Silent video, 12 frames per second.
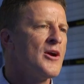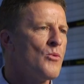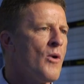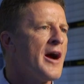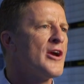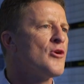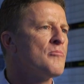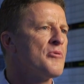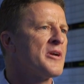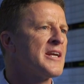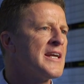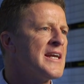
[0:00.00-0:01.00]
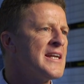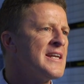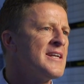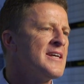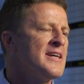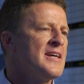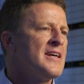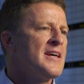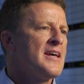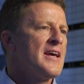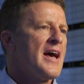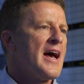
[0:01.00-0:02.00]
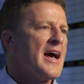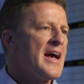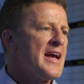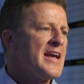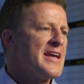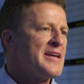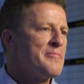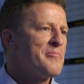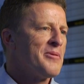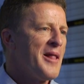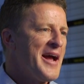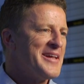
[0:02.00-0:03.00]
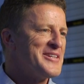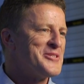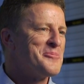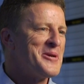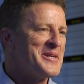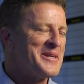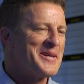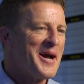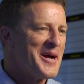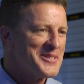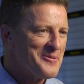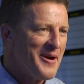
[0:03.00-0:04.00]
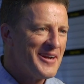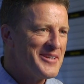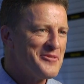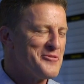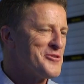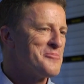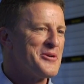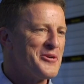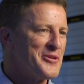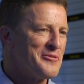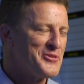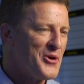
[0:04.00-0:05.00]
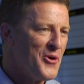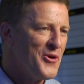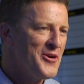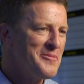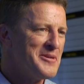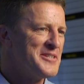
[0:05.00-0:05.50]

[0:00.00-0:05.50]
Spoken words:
no way I'm bringing in a player that's been incarcerated for a period of time.